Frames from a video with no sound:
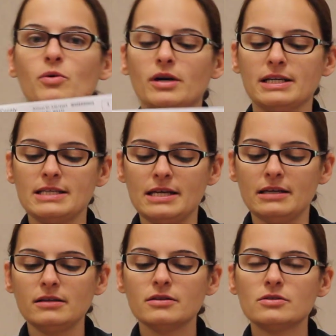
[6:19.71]

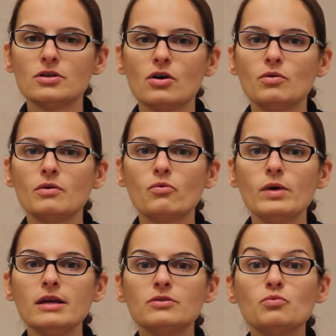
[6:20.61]
quarantine. So
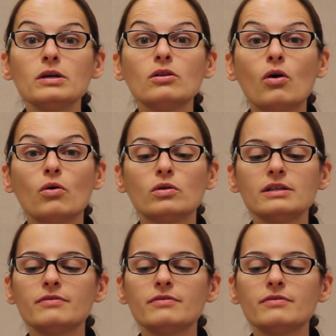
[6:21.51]
we will hold,